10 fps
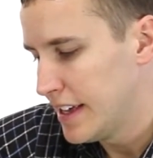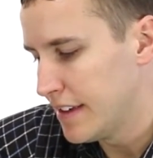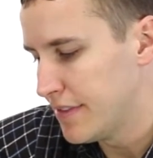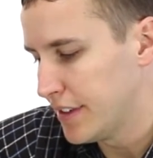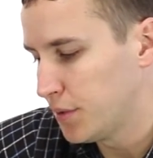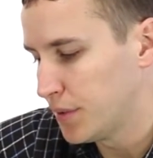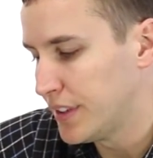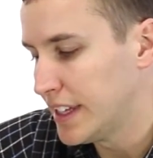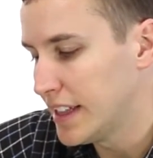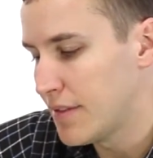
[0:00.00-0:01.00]
If this was
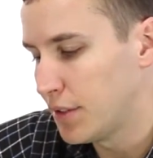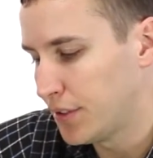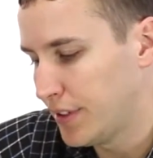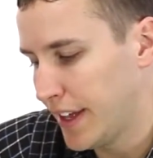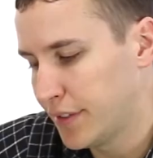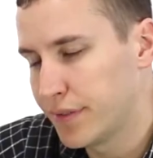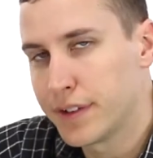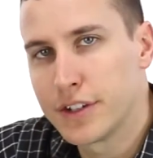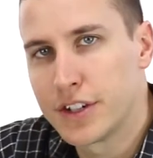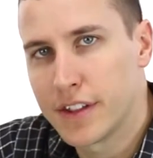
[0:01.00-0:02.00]
the level 6
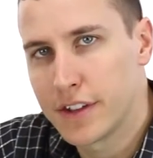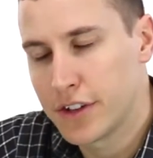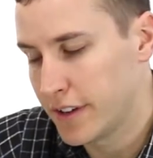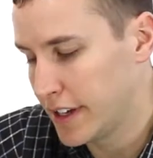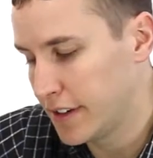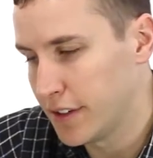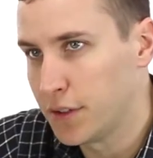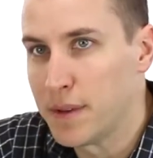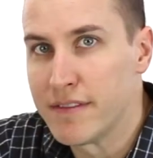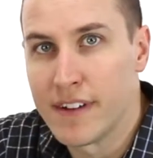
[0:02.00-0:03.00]
version of the shredder, this
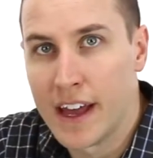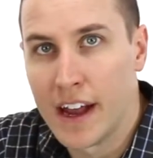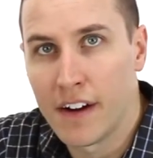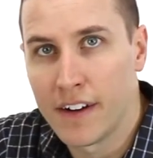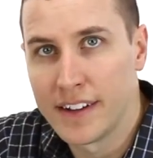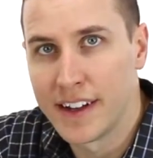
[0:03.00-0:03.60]
would be very